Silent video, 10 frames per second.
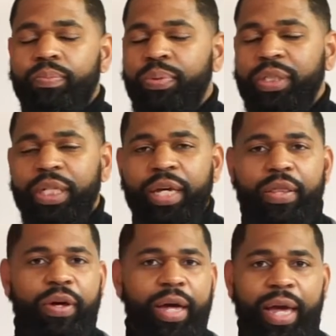put
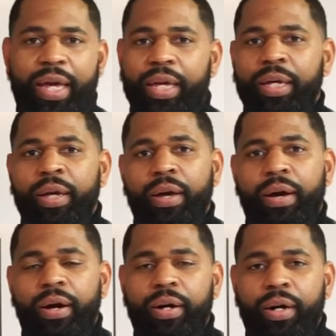together a
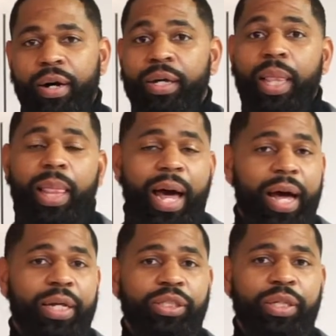uh, a
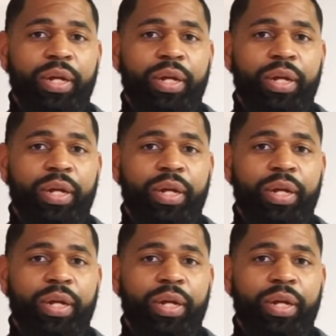collage.